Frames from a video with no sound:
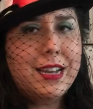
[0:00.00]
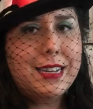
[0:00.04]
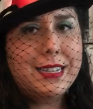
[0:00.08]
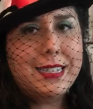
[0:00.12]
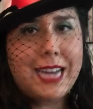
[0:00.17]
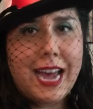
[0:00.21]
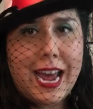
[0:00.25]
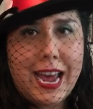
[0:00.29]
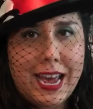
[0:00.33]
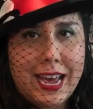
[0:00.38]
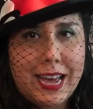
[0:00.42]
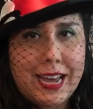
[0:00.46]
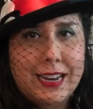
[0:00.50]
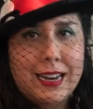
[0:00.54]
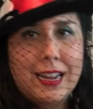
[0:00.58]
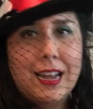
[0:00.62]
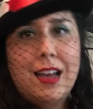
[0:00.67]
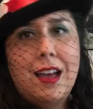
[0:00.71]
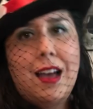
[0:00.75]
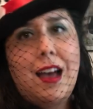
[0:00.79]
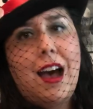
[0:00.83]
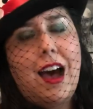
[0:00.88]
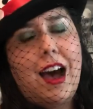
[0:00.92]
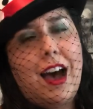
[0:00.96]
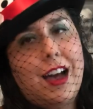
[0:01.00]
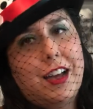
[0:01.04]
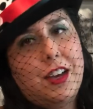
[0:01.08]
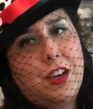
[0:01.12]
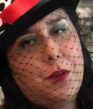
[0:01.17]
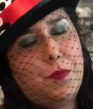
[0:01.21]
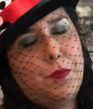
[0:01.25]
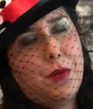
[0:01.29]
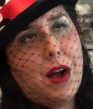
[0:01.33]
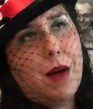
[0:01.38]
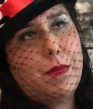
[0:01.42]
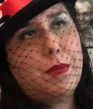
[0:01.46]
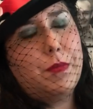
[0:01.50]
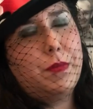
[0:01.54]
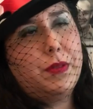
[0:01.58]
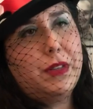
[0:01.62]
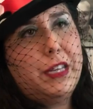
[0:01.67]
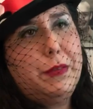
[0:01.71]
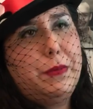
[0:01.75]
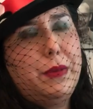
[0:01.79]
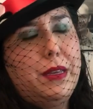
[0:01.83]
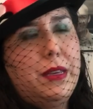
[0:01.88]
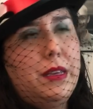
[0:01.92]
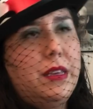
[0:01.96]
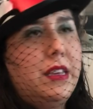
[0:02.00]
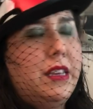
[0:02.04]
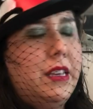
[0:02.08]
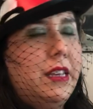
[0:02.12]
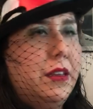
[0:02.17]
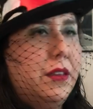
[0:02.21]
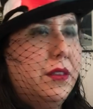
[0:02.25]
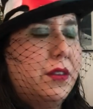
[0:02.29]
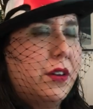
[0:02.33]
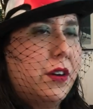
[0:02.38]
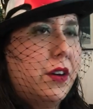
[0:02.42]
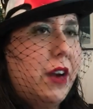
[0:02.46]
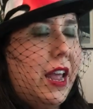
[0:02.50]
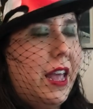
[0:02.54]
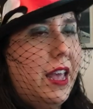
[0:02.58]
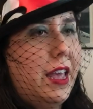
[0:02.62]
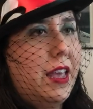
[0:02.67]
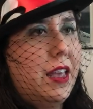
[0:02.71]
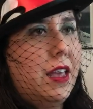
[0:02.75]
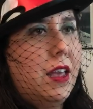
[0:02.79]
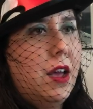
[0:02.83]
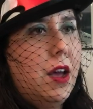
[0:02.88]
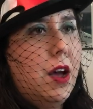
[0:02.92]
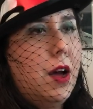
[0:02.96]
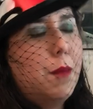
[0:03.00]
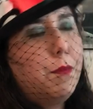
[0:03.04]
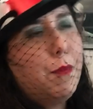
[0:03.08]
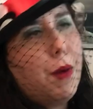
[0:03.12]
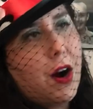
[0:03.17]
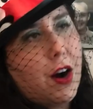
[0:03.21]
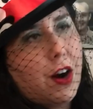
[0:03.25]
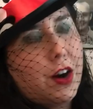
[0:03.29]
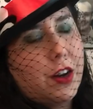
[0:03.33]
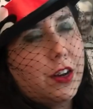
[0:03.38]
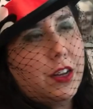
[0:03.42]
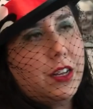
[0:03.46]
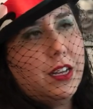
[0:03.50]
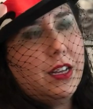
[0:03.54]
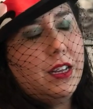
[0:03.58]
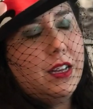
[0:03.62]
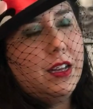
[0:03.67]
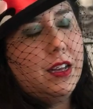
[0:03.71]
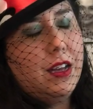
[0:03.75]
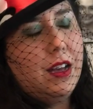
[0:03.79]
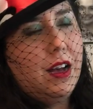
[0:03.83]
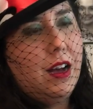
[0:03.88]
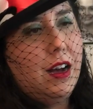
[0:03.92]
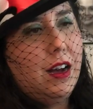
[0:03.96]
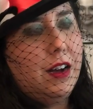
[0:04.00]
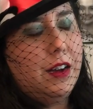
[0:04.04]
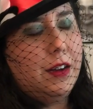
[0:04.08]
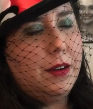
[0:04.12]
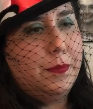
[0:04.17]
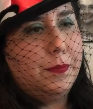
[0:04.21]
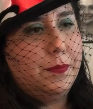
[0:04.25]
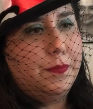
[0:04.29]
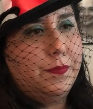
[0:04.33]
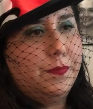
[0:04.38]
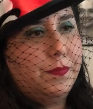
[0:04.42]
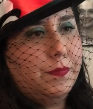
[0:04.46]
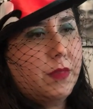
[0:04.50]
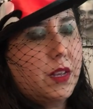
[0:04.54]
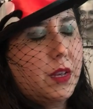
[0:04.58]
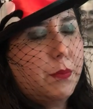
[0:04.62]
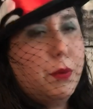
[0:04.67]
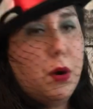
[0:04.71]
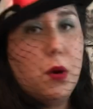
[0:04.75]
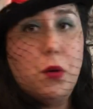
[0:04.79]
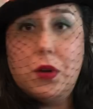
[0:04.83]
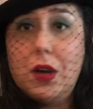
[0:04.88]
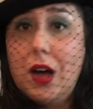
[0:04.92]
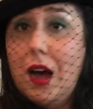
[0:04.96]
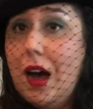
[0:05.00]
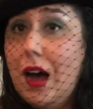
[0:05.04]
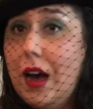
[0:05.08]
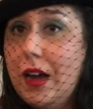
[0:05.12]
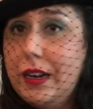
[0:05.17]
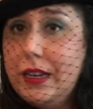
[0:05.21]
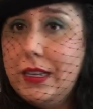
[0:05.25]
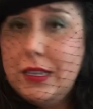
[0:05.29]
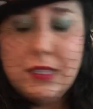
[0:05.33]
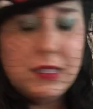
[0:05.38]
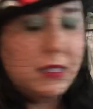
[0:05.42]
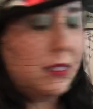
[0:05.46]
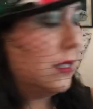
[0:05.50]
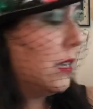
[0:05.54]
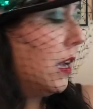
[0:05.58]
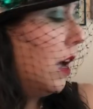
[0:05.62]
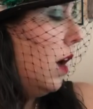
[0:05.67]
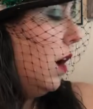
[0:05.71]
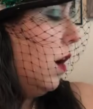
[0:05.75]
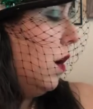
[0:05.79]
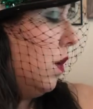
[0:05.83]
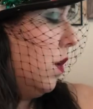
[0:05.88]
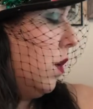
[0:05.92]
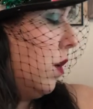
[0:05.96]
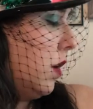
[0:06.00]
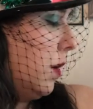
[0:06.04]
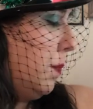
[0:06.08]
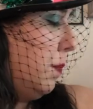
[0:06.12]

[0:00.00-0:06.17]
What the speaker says: tan, I could probably be either a Park Pocahontas or a